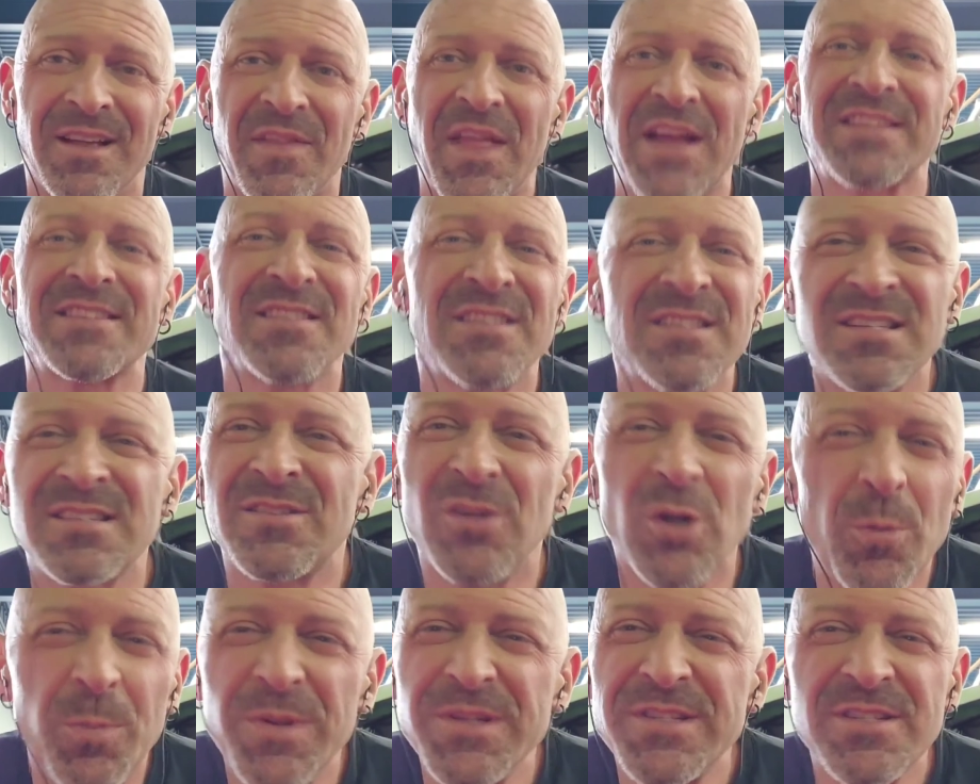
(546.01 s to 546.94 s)
That's a
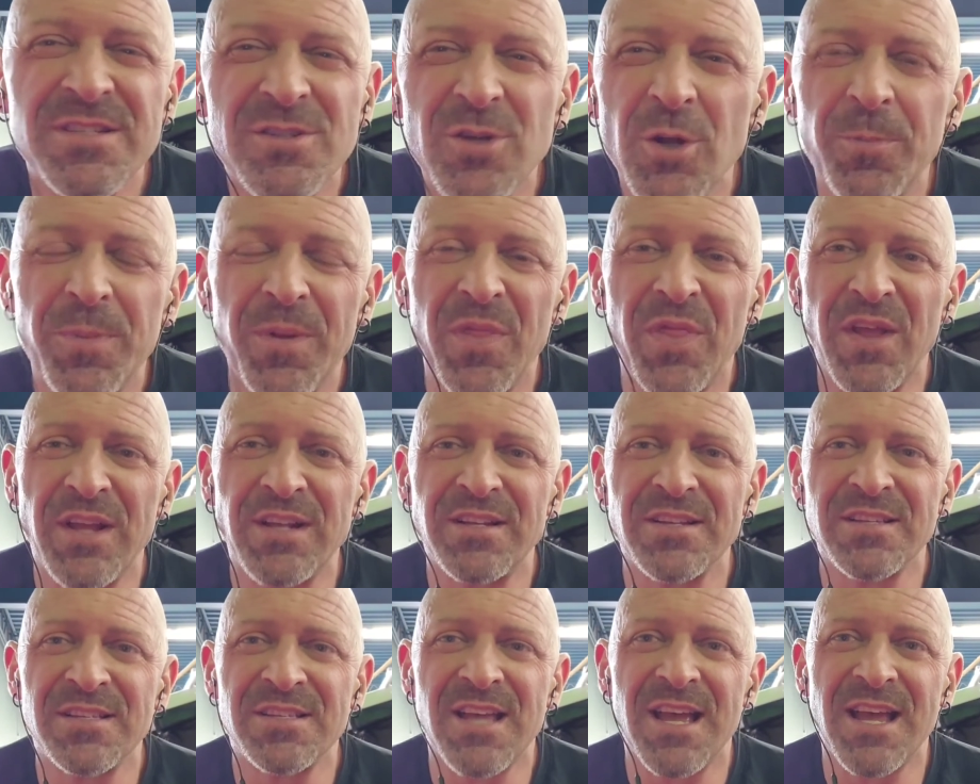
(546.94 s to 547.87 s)
stupid, stupid thing
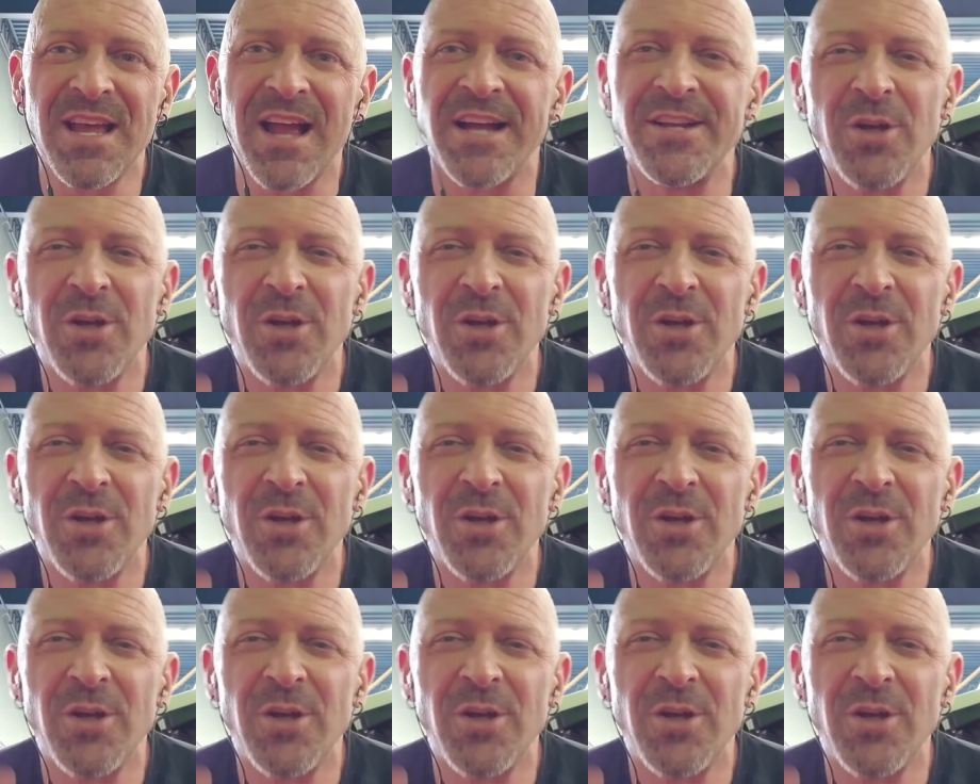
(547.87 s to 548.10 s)
to say.